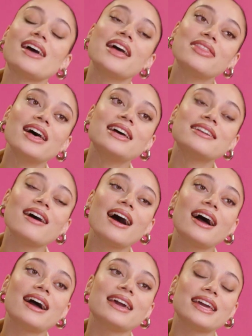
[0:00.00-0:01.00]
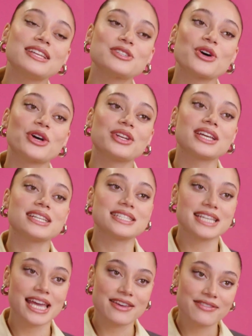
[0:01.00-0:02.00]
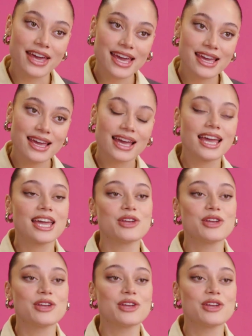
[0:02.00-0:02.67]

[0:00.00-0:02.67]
And then I interned in TV,